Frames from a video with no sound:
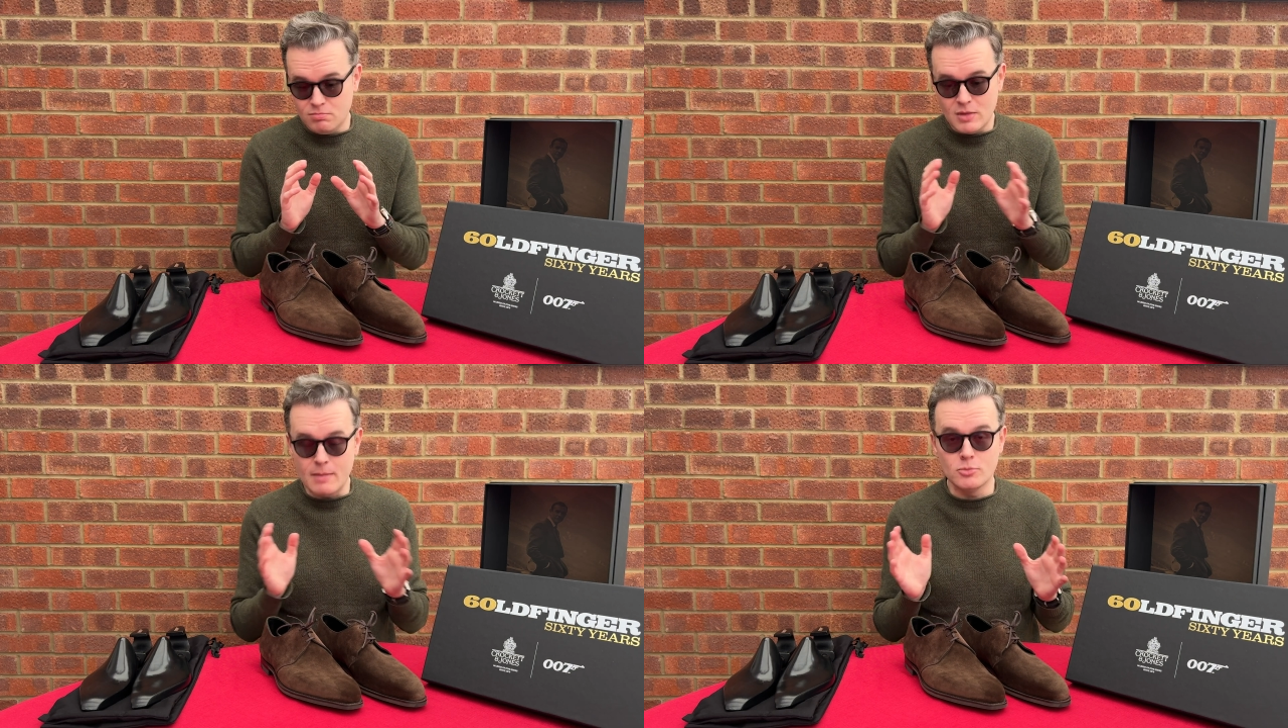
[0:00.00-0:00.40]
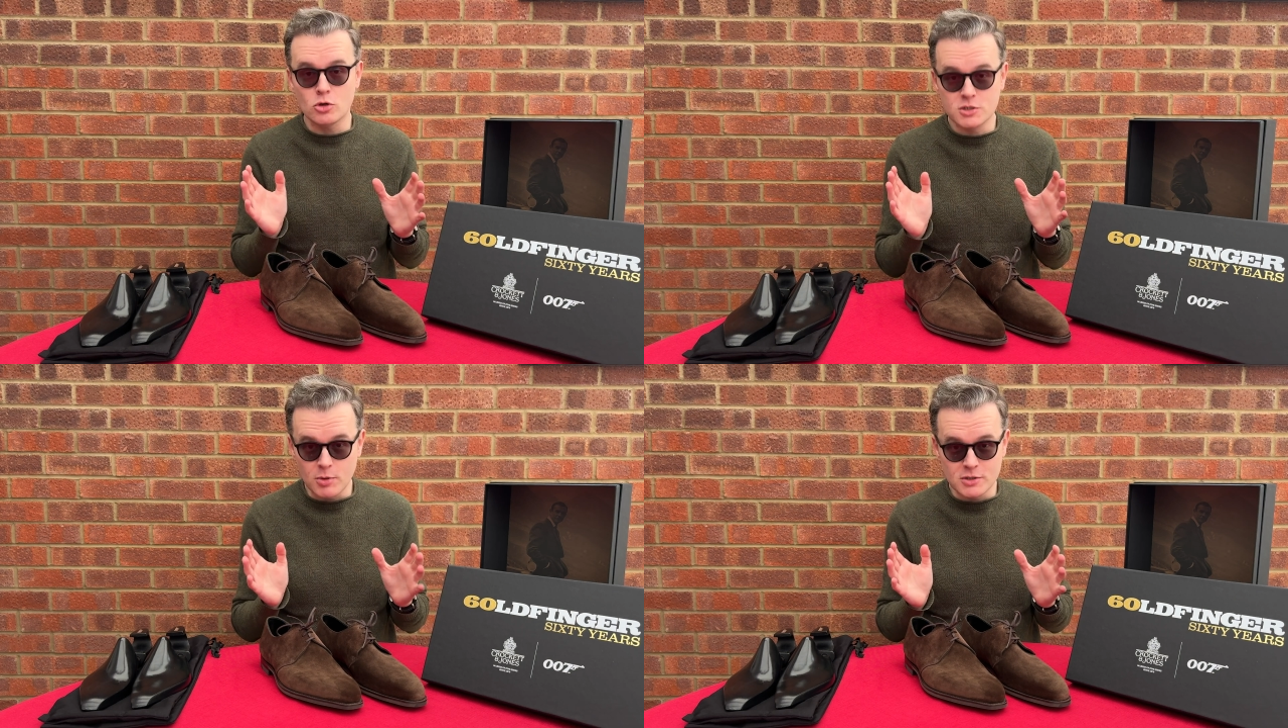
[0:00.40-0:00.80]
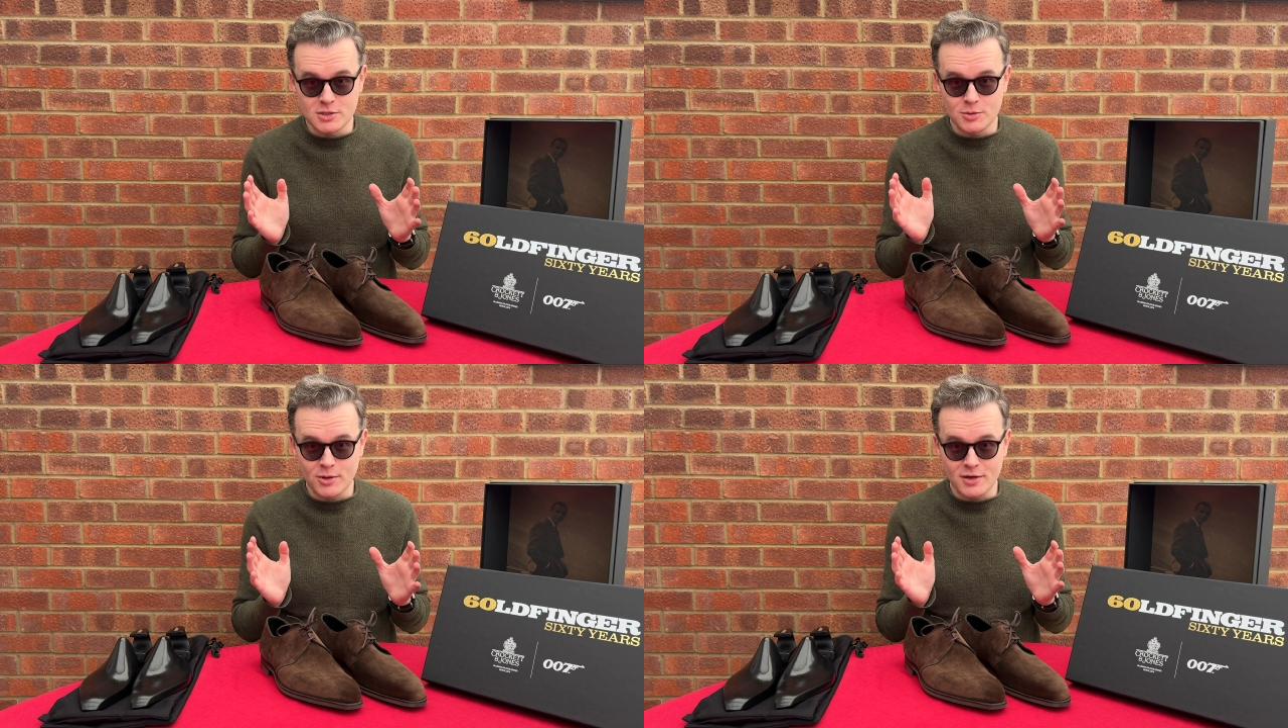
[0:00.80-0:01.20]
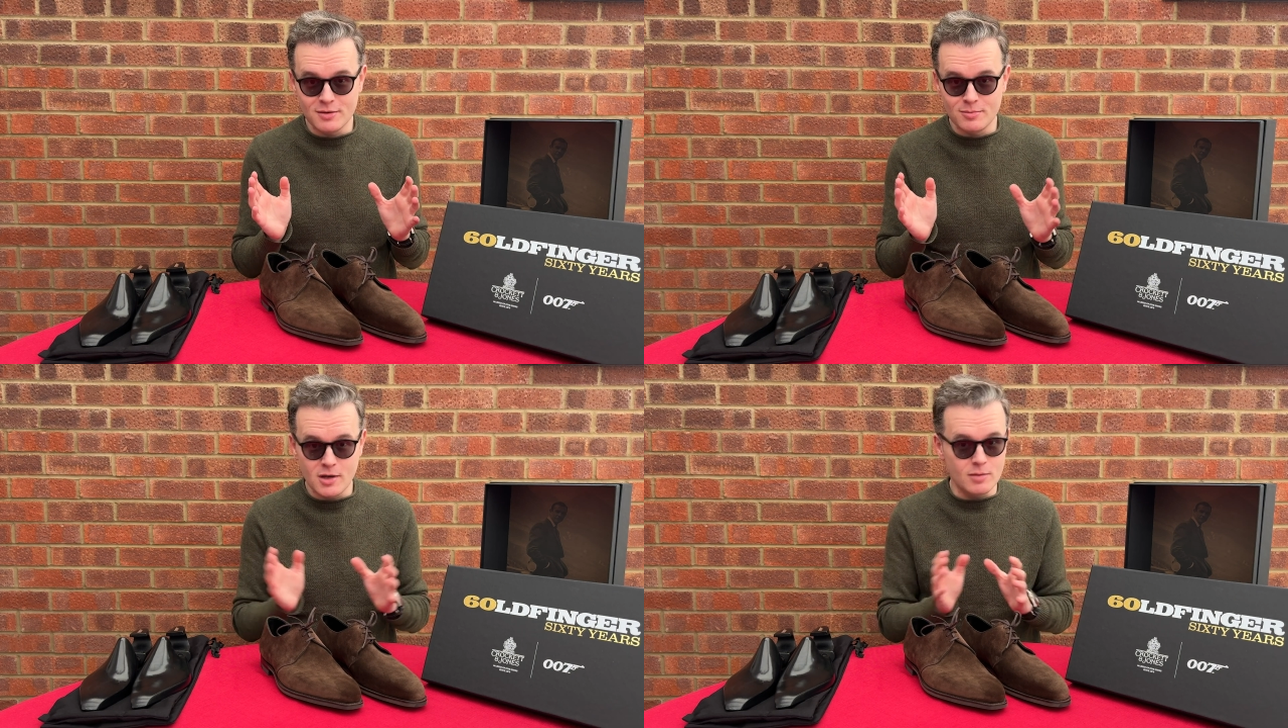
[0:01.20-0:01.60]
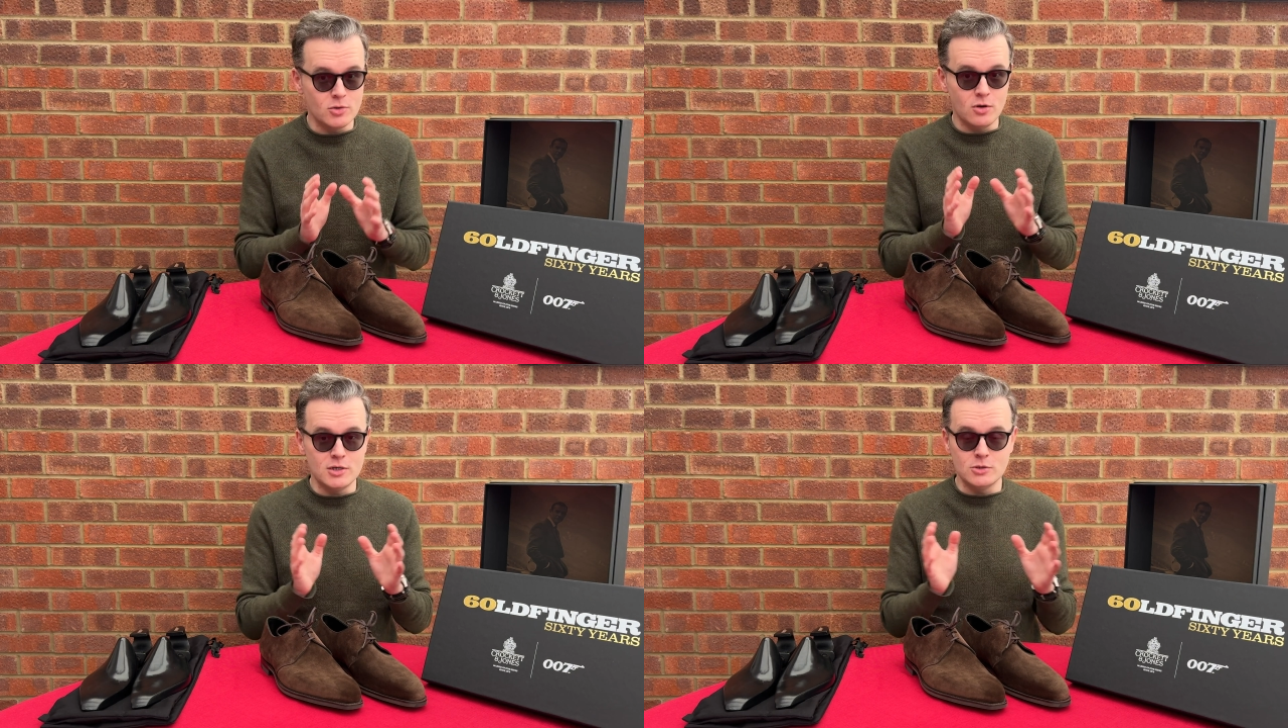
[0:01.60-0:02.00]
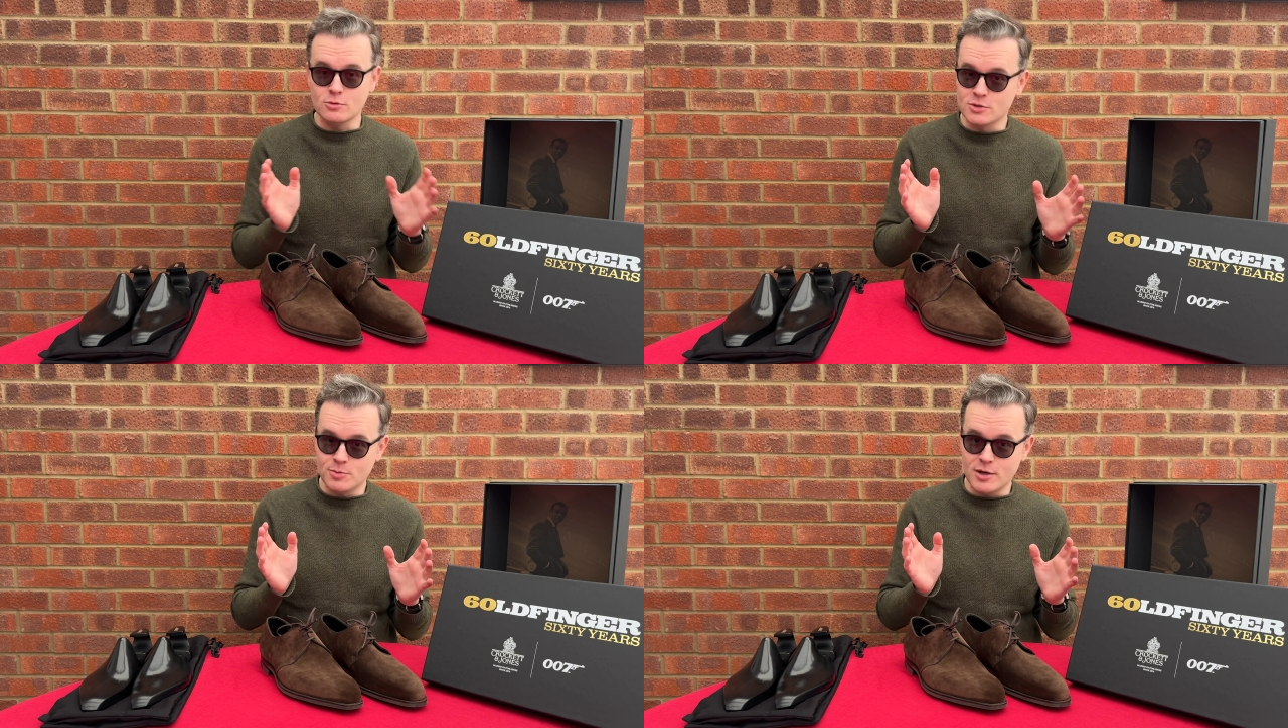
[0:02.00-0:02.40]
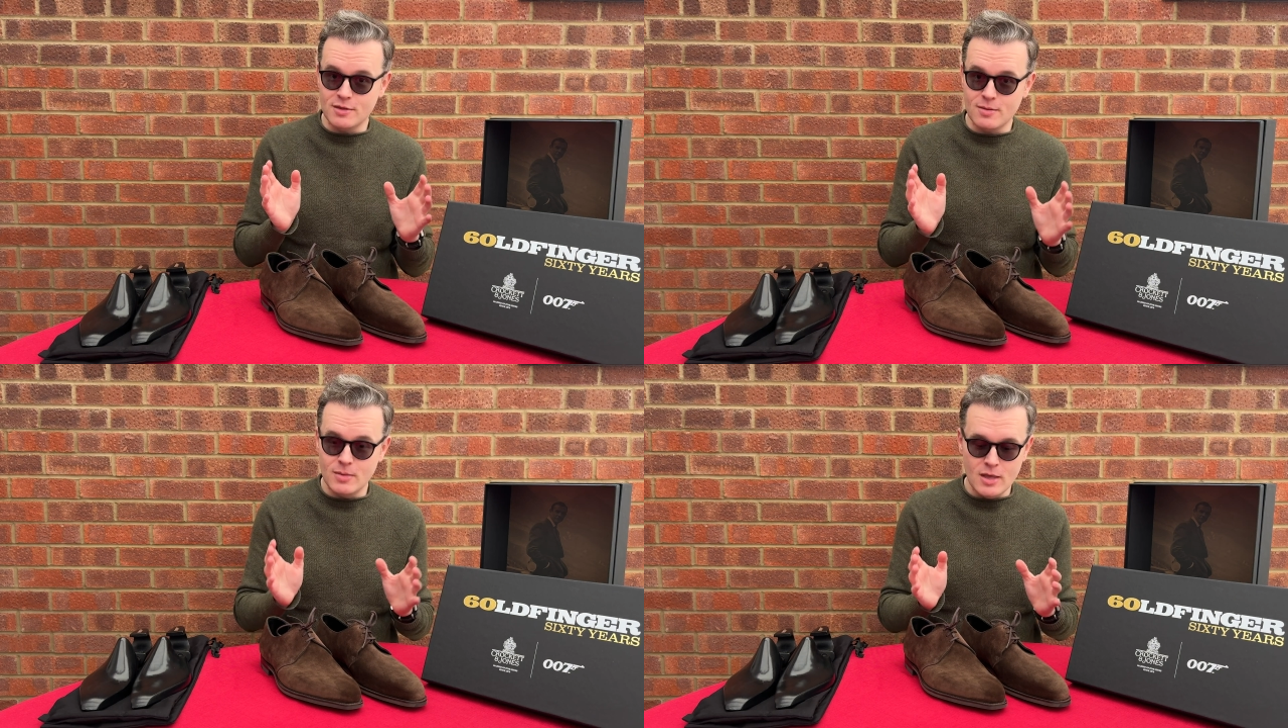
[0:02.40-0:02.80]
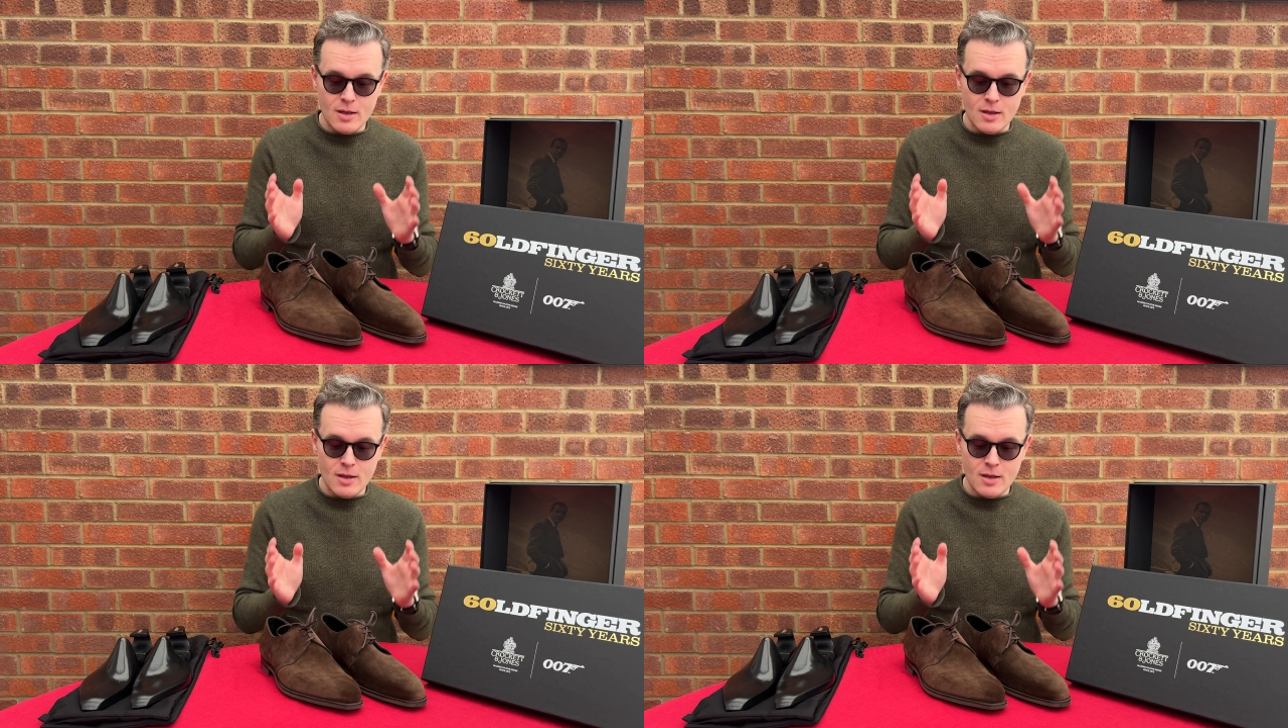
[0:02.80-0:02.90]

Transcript: am not sponsored by them, I'm not endorsed by them,